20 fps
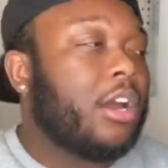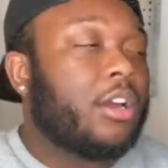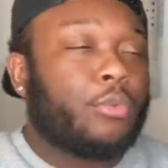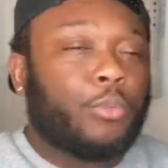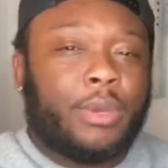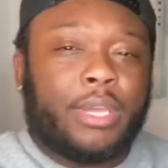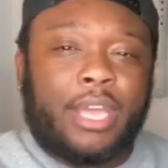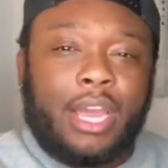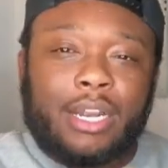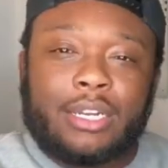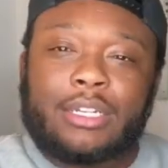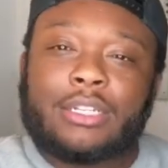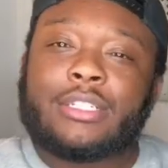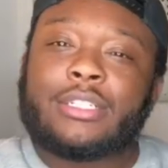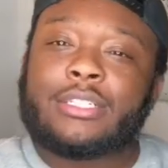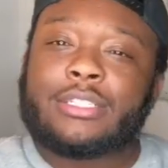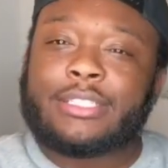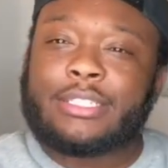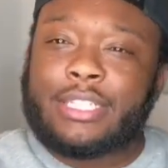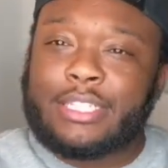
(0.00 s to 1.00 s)
we kind of
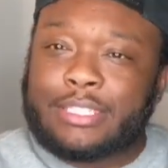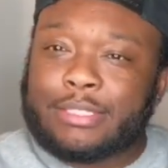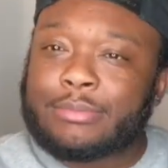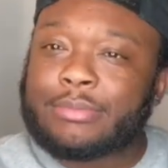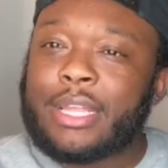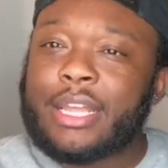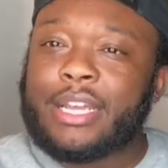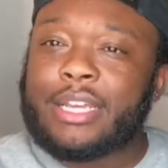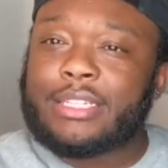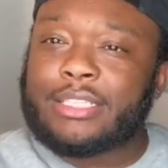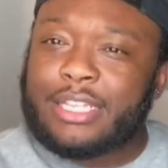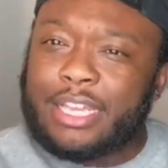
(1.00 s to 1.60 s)
see some things.